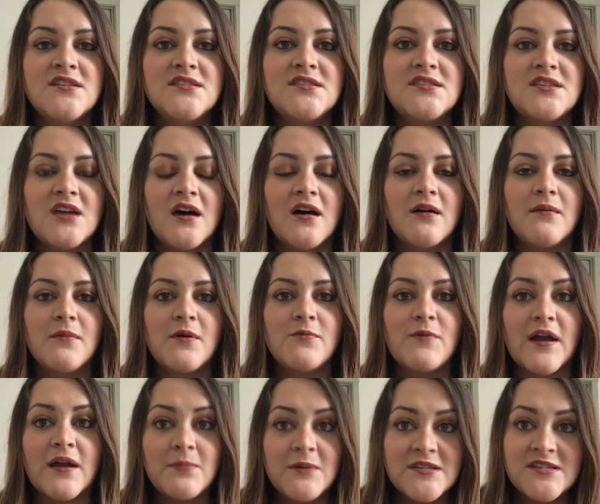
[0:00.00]
some
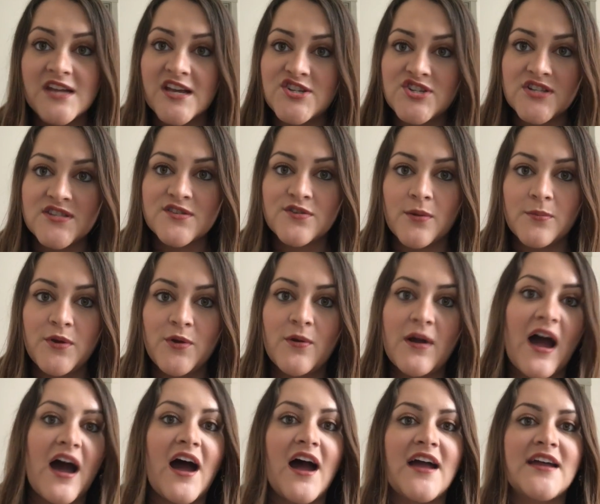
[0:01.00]
recommendations from you
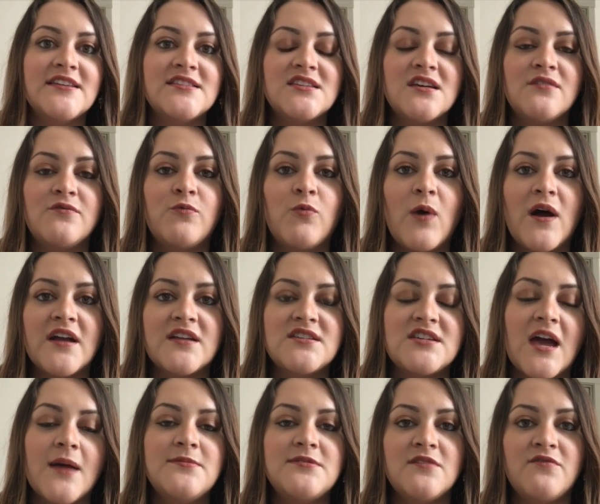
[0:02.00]
guys of what
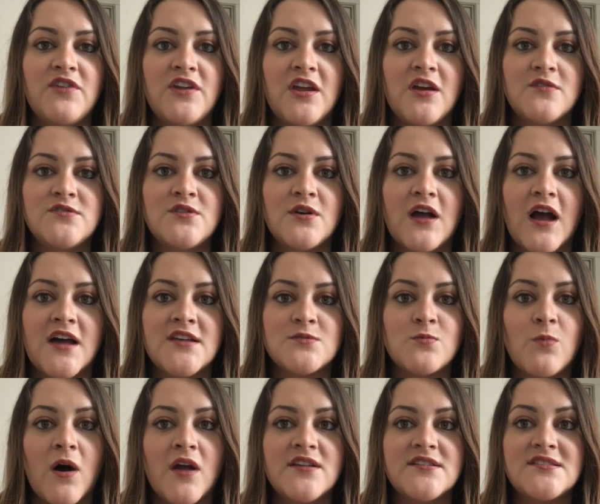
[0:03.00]
types of videos you
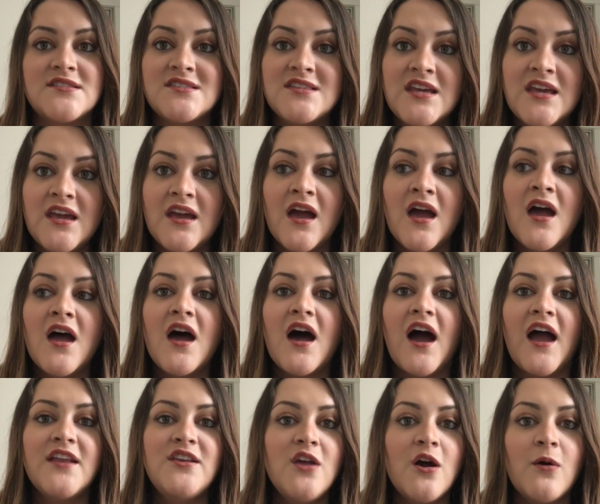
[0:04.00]
guys want to see.
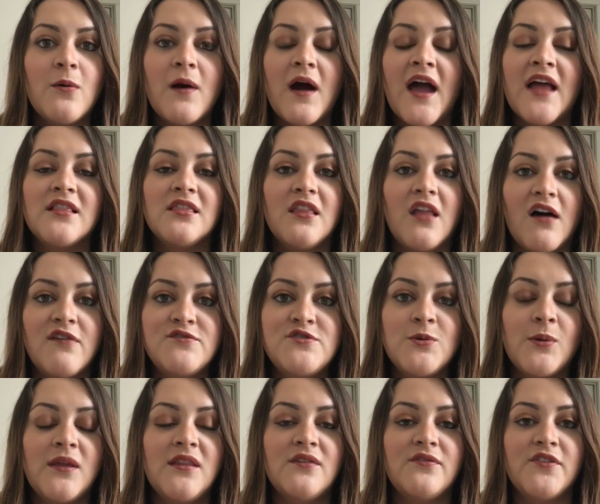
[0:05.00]
I know I love
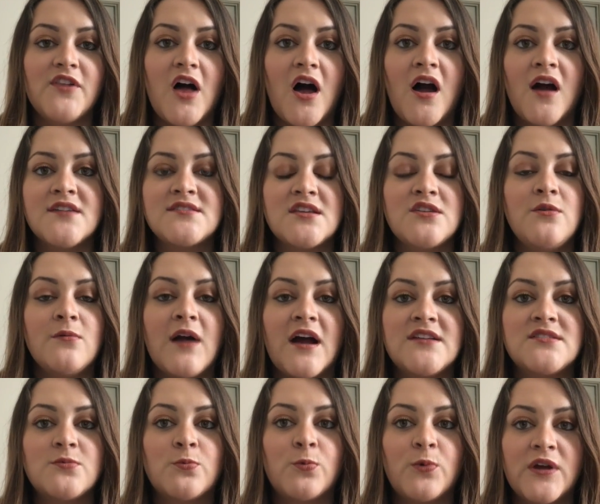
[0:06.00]
doing the vlogs and you
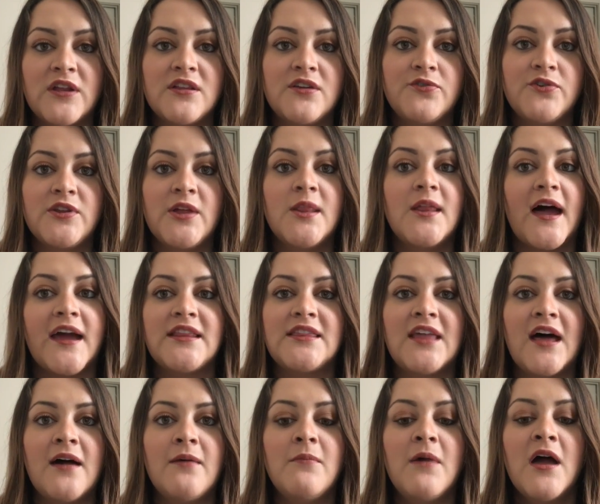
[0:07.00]
guys really, really like
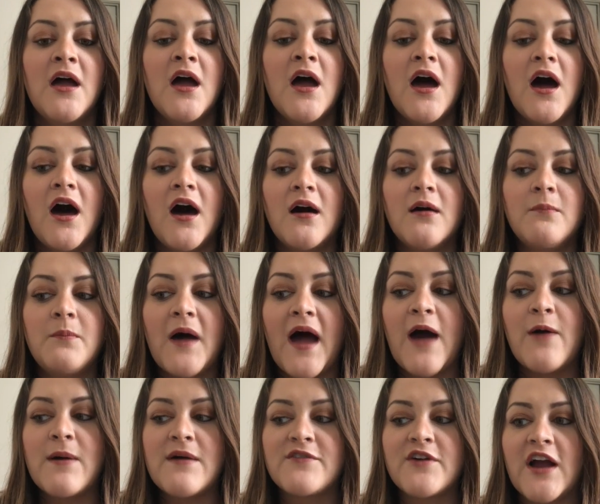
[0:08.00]
them. Um,
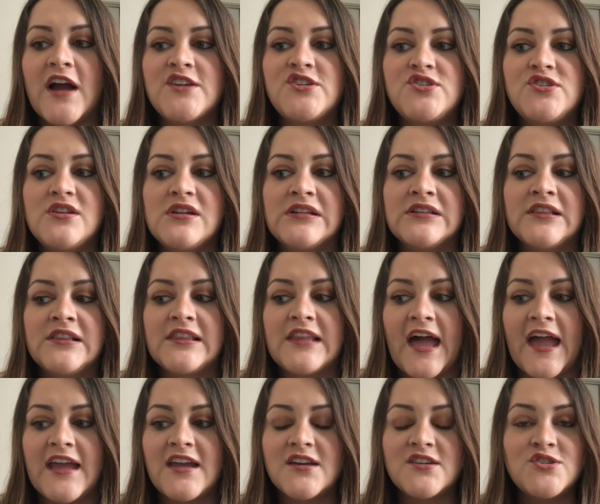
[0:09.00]
however, I
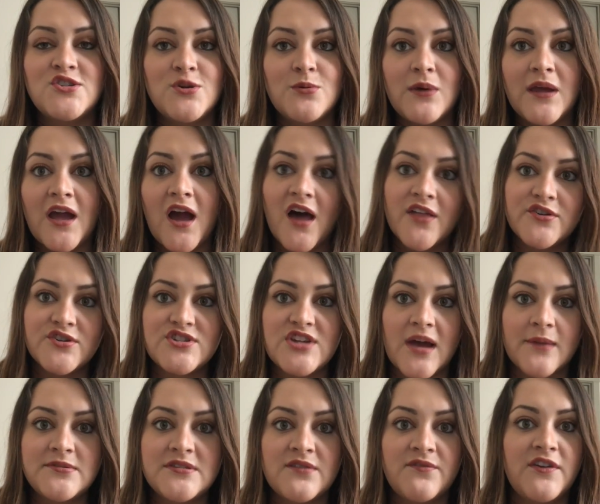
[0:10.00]
like doing other
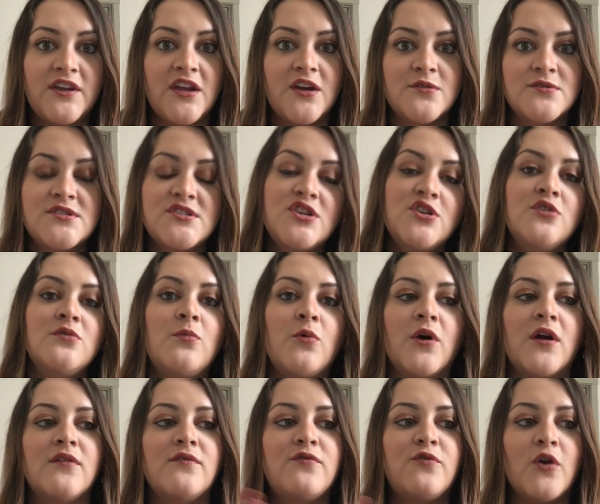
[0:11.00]
types of videos too,
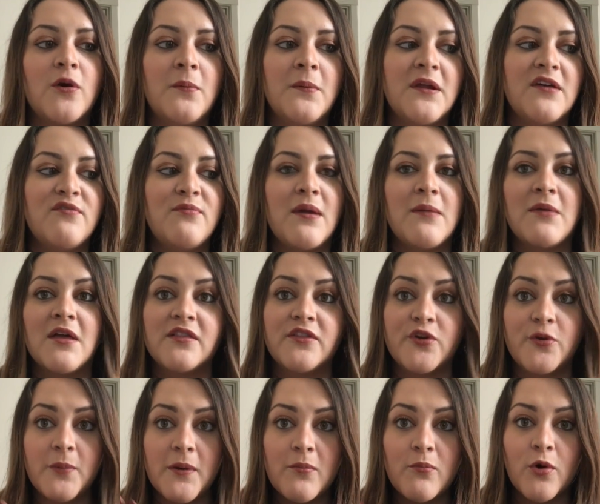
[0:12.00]
more informative, maybe a
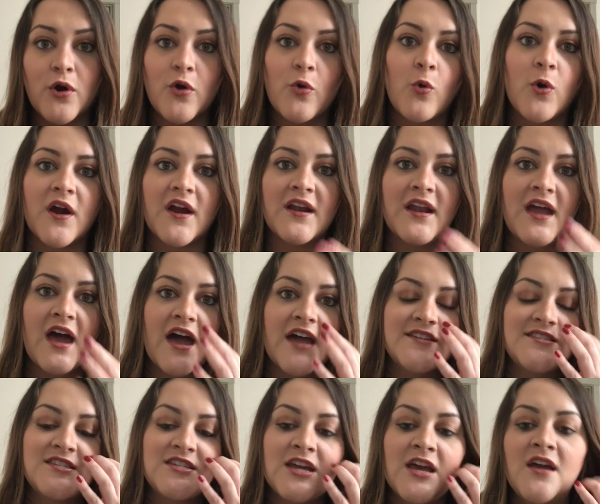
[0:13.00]
little bit more
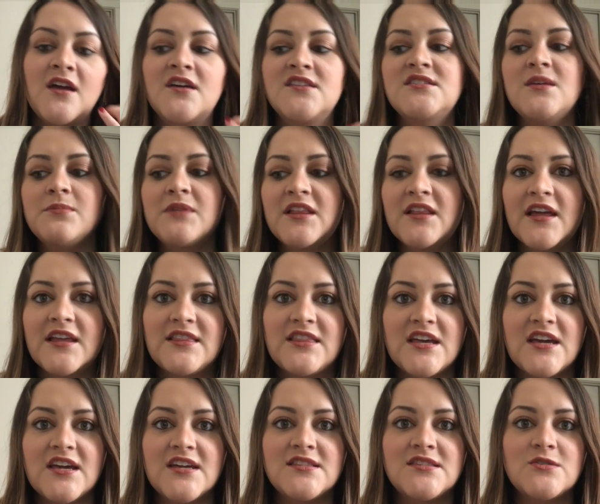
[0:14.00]
organized, something like
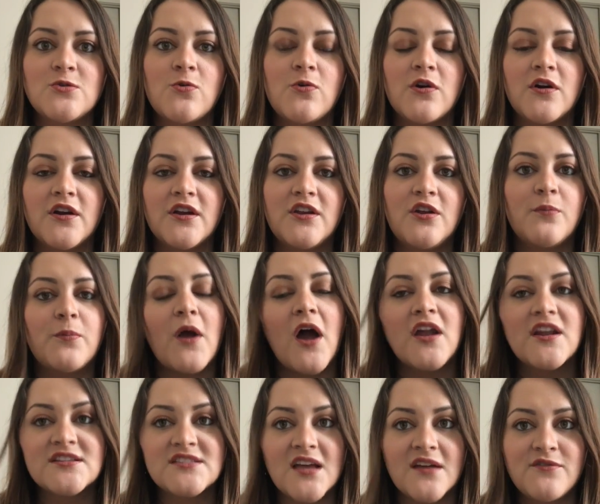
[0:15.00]
this, or, you know,
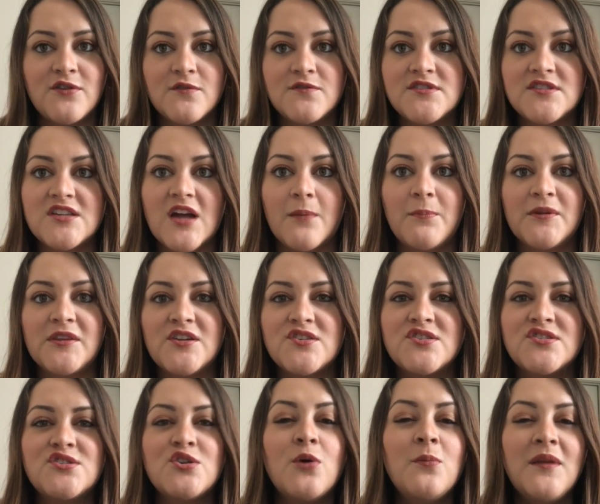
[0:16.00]
products I've used up. But
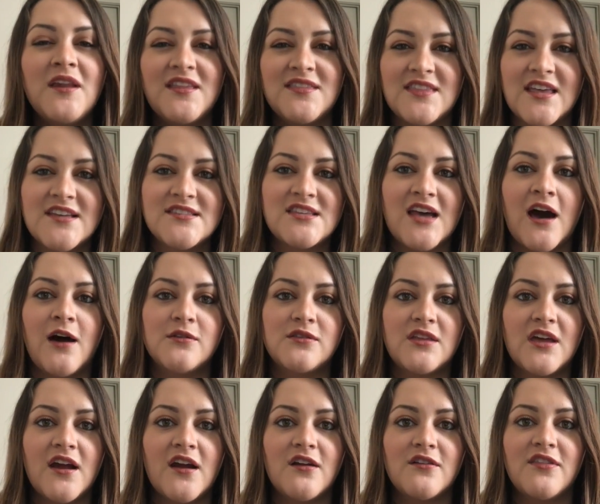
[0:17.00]
there's so many things out
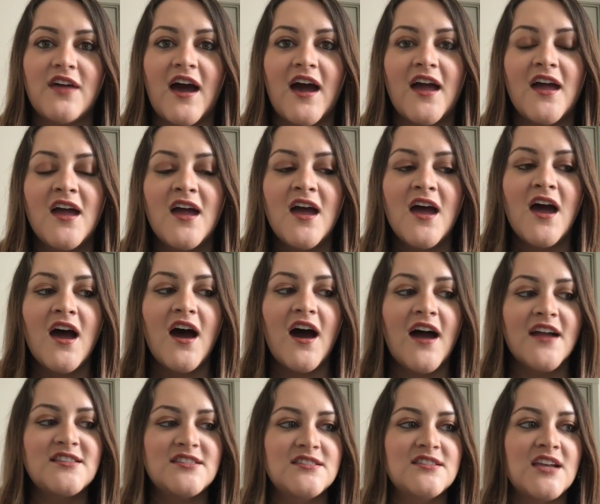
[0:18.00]
there that
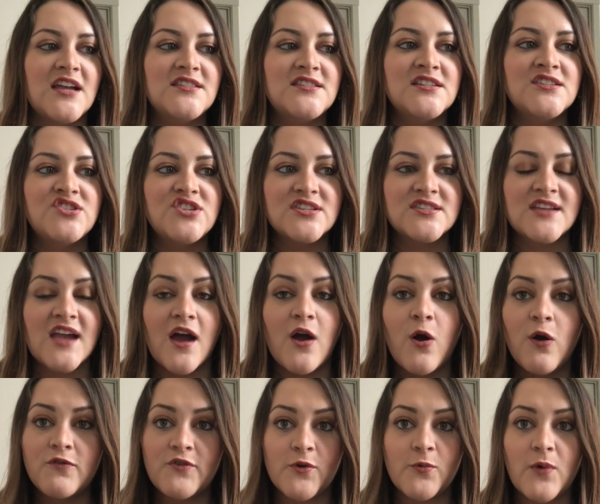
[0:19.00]
I tend to just get
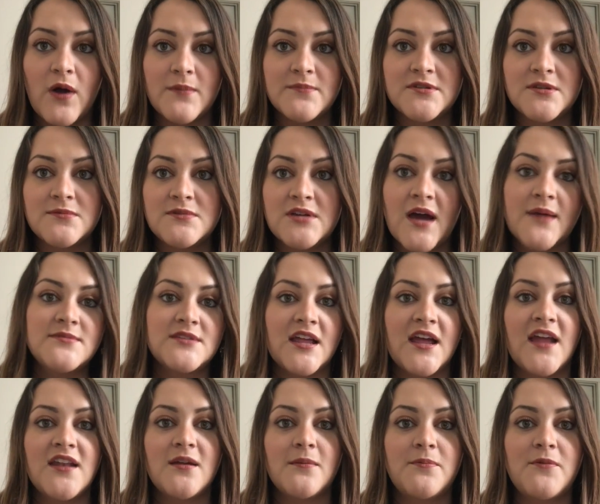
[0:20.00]
overwhelmed. Sometimes I
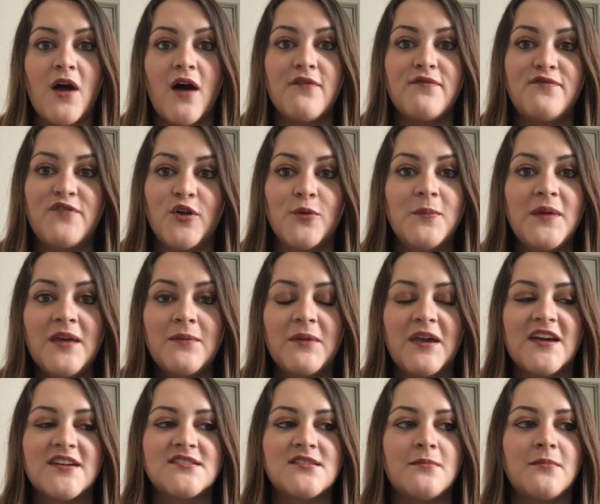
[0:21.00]
end up not filming
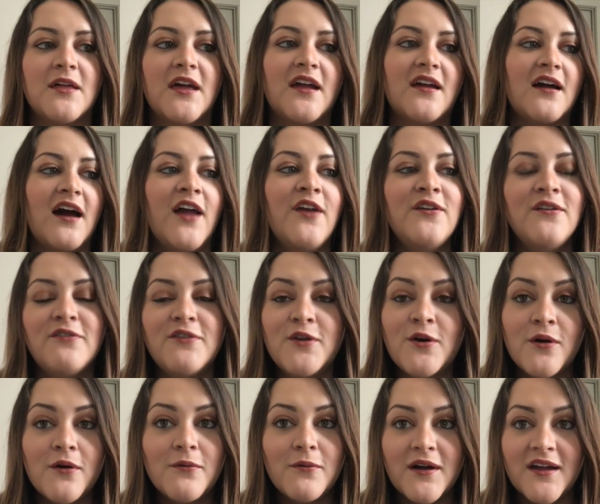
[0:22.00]
because I'm like, I don't even
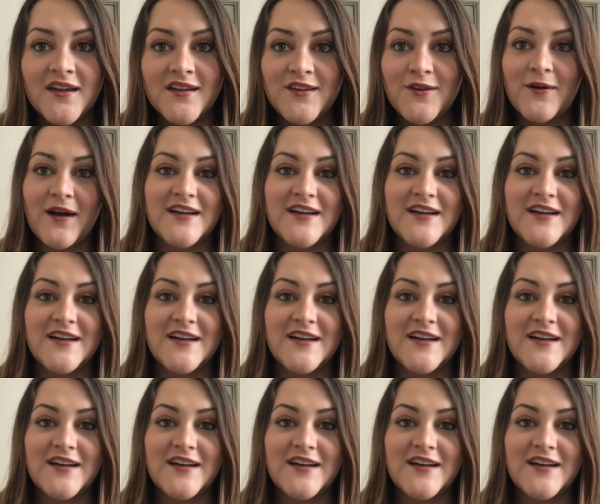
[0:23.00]
know what you